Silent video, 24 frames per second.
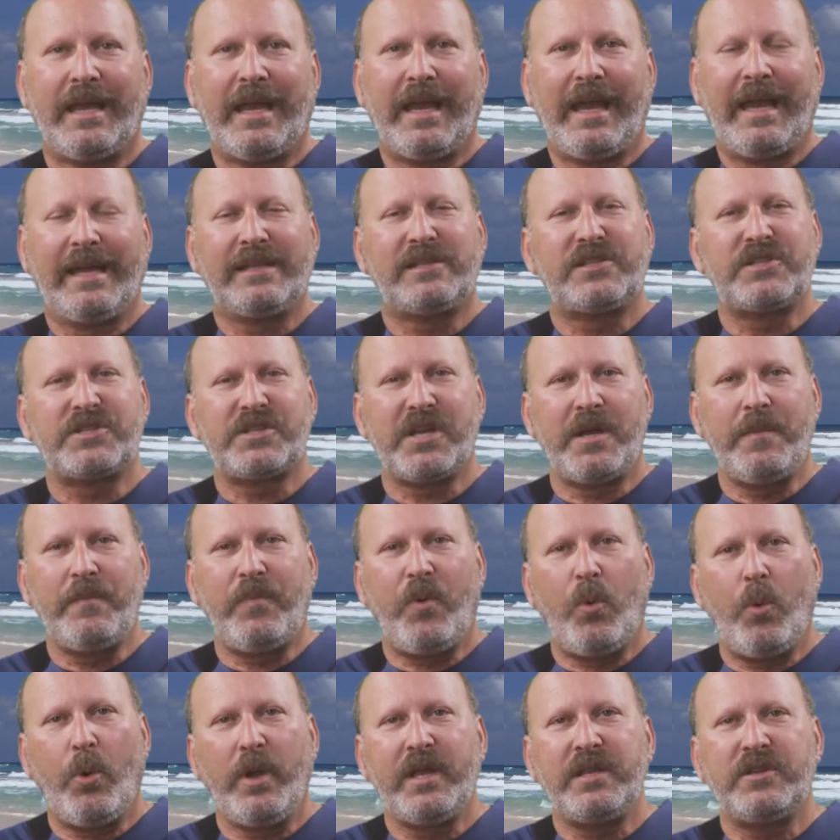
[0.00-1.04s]
At some
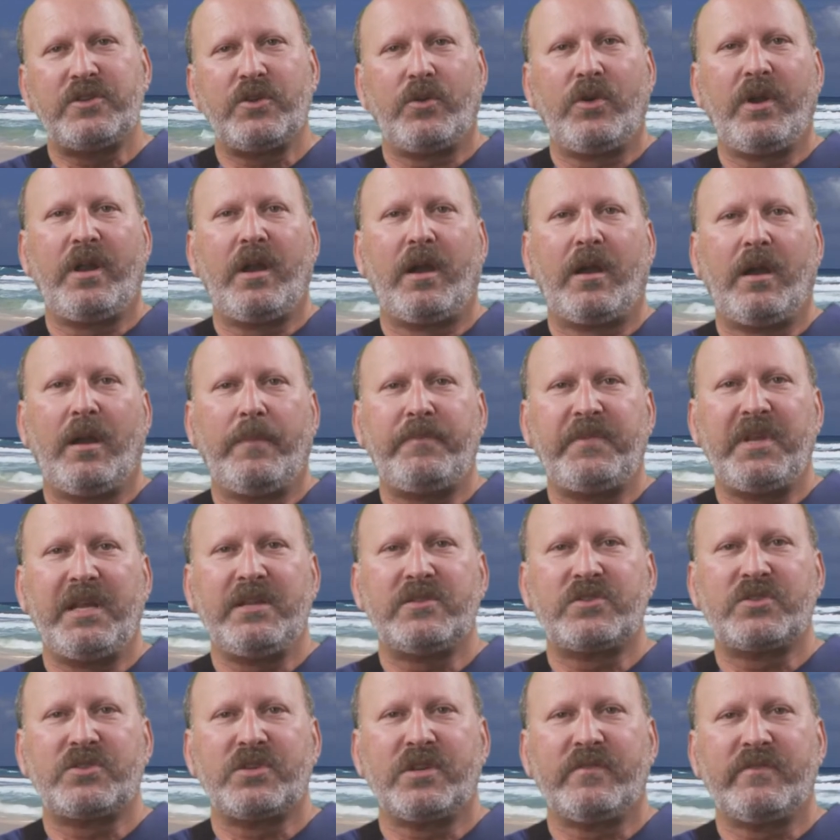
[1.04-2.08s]
point during our
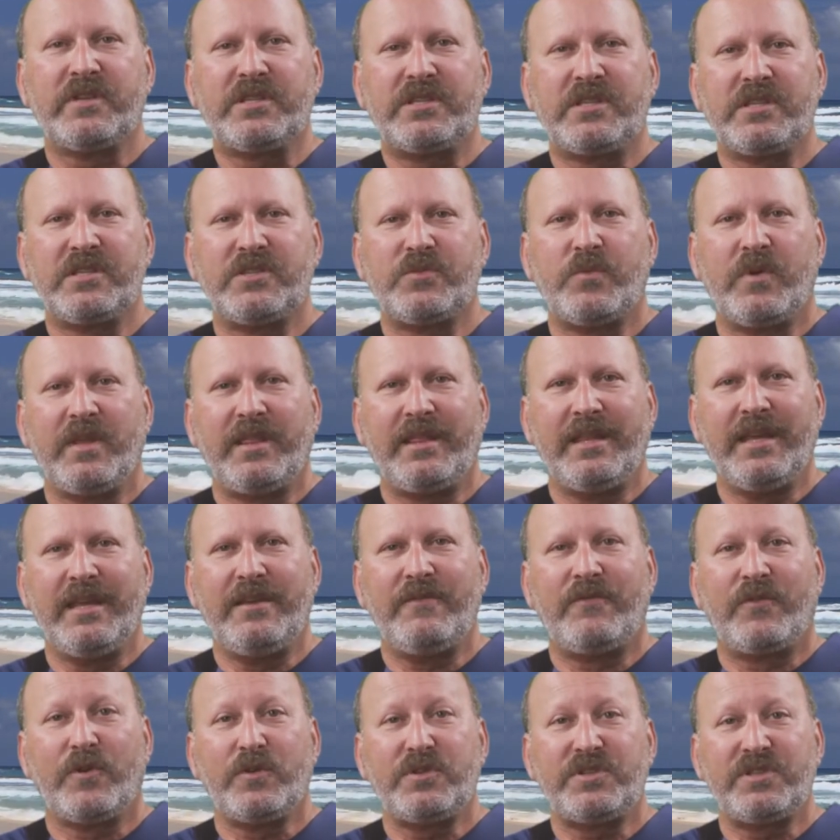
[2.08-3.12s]
update services
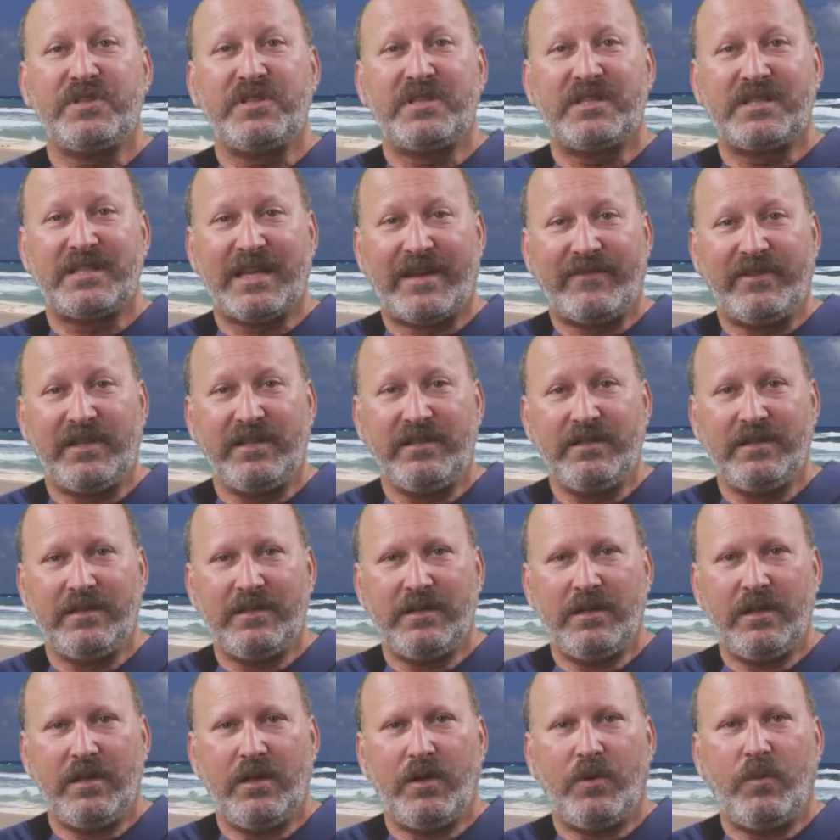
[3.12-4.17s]
within version 7,
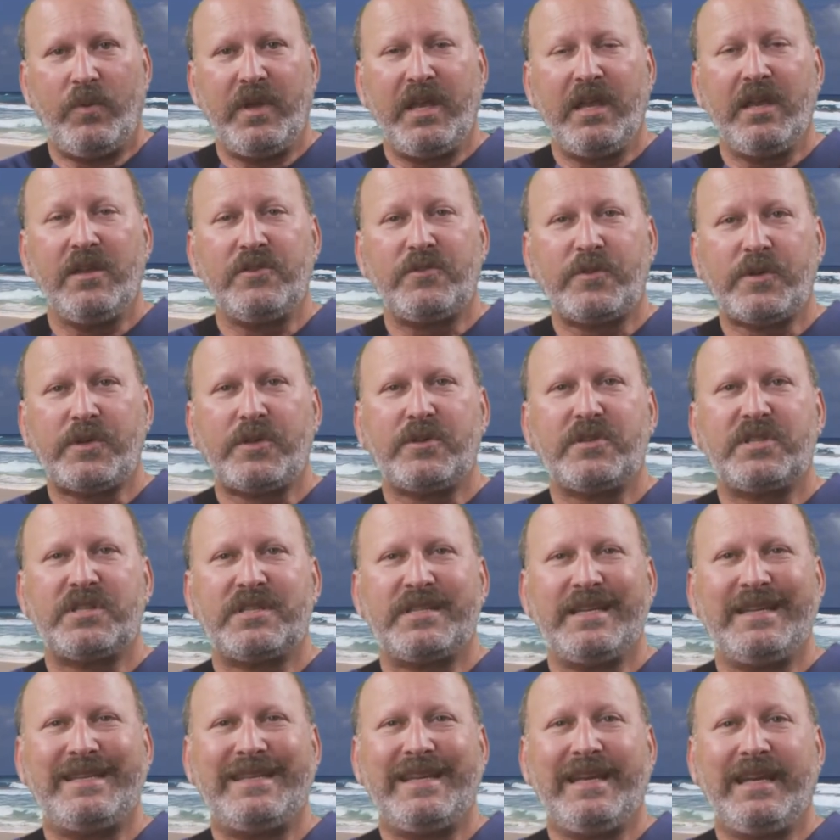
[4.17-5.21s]
we introduced
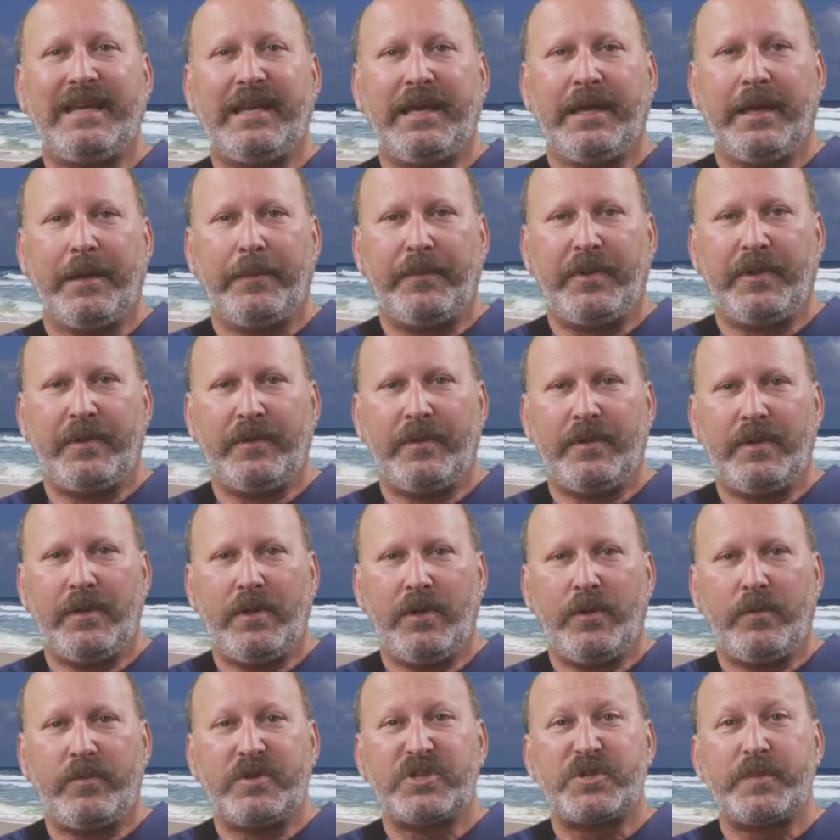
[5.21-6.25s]
CTKIP,
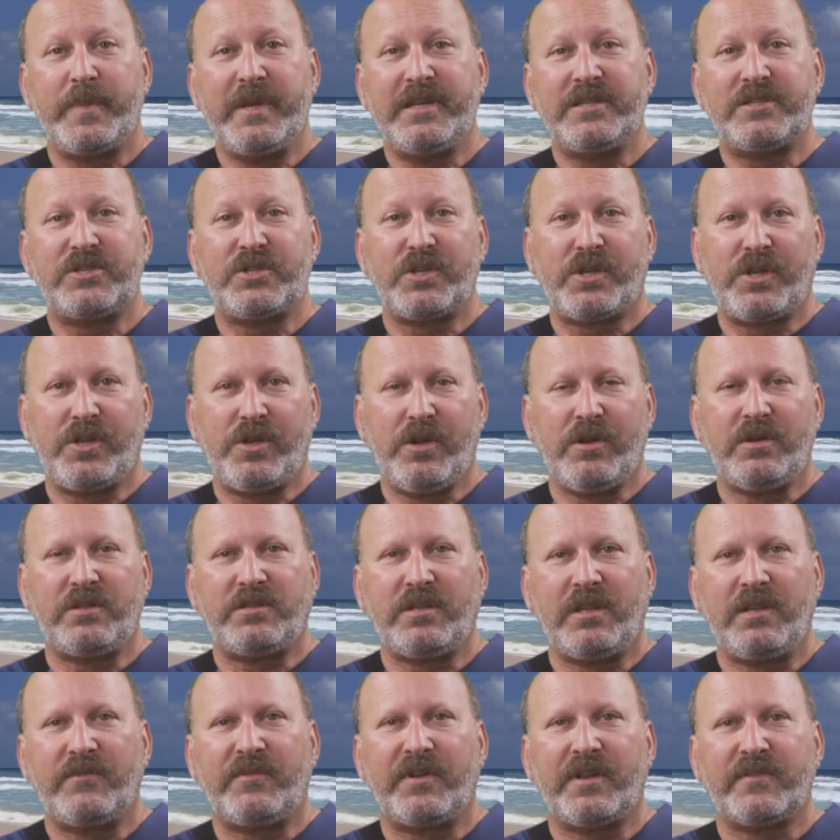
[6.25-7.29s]
which means Secure
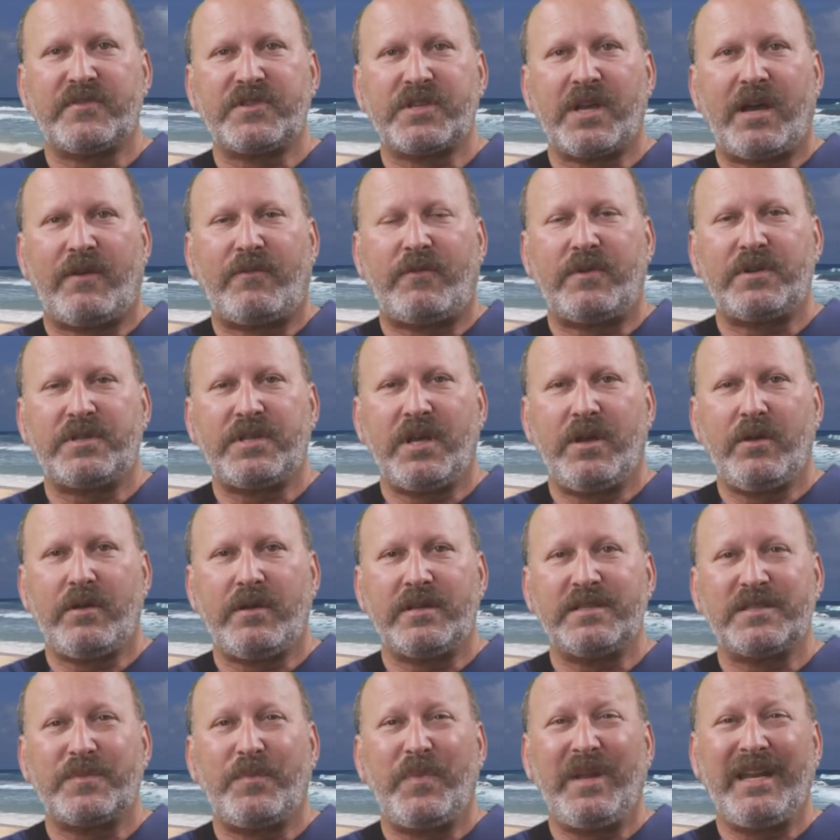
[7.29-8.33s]
Delivery of Software
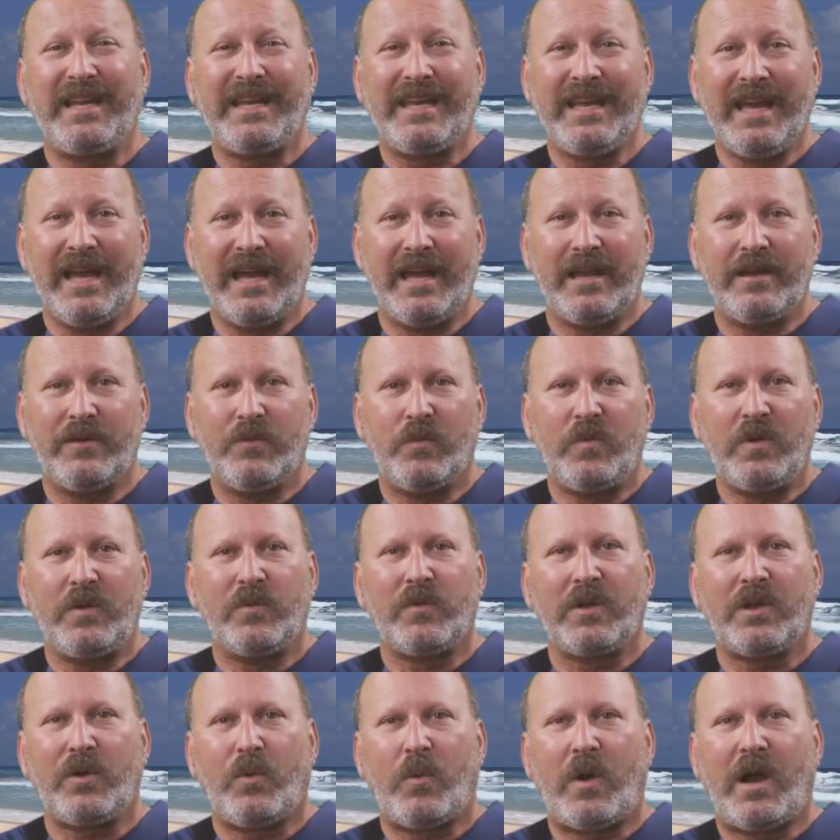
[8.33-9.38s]
Tokens. But again, we
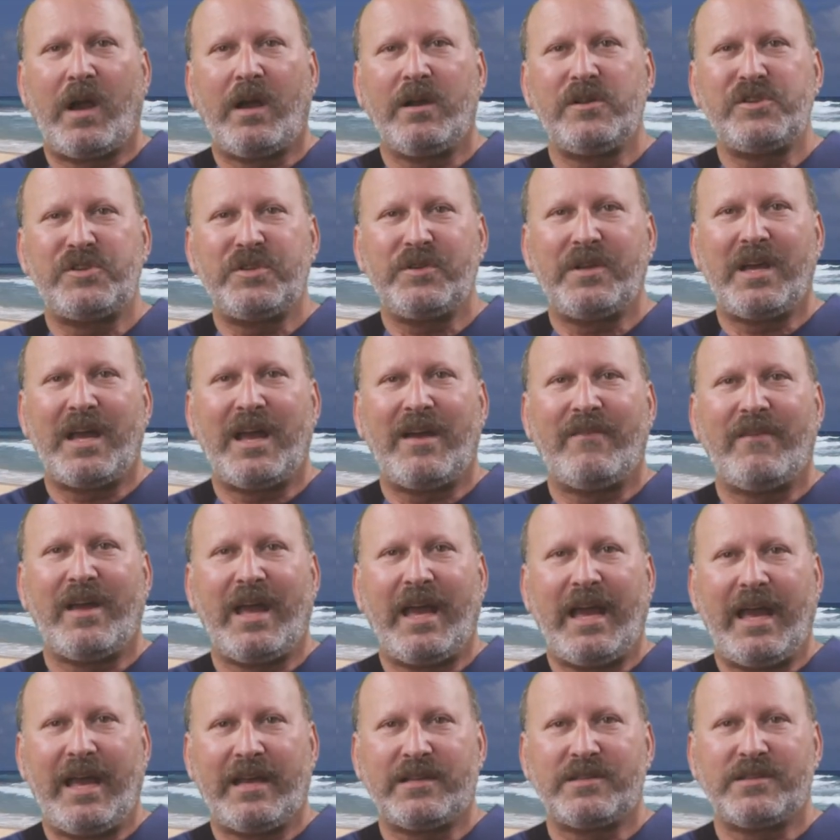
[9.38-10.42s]
required you to have
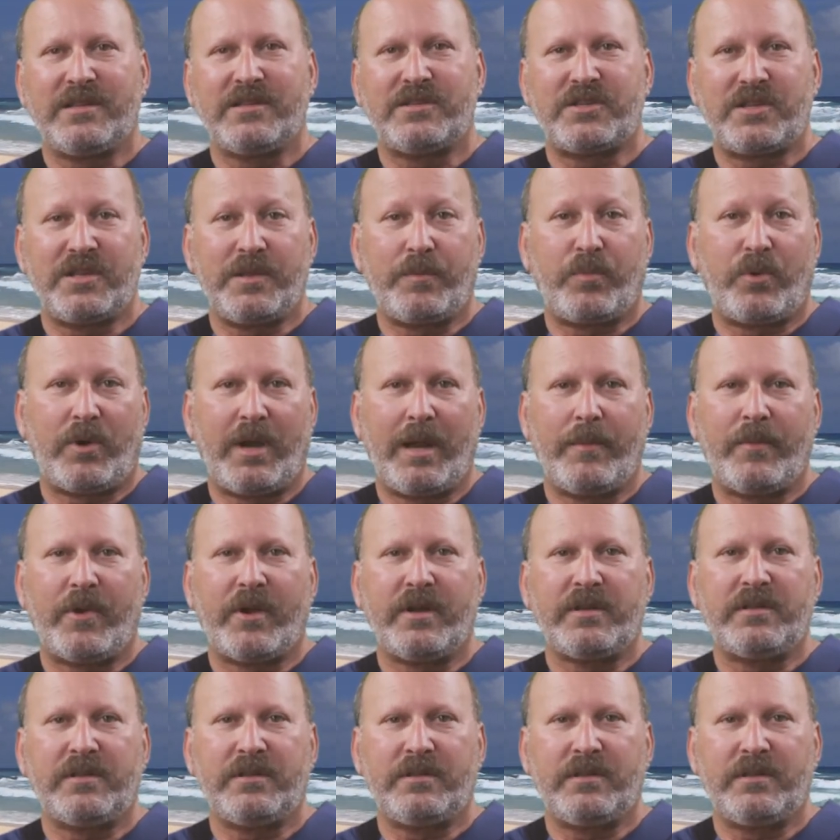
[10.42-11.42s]
access to the primary to